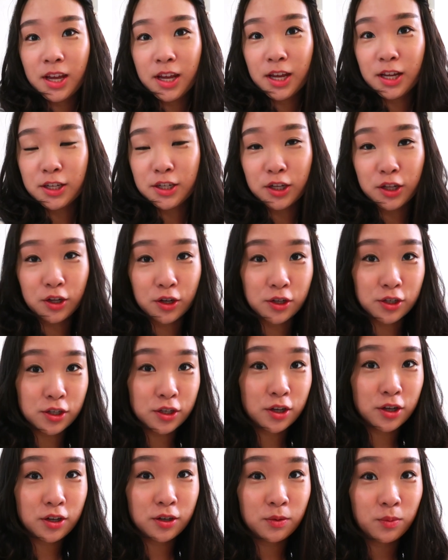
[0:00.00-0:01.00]
It looks
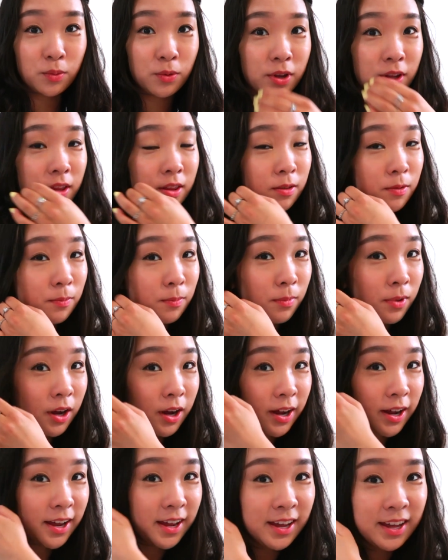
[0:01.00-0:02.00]
good with
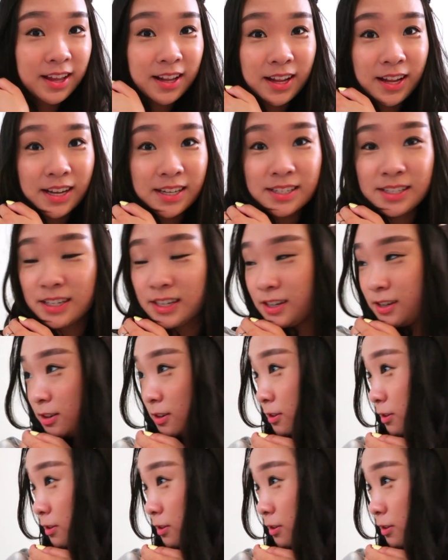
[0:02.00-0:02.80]
my classic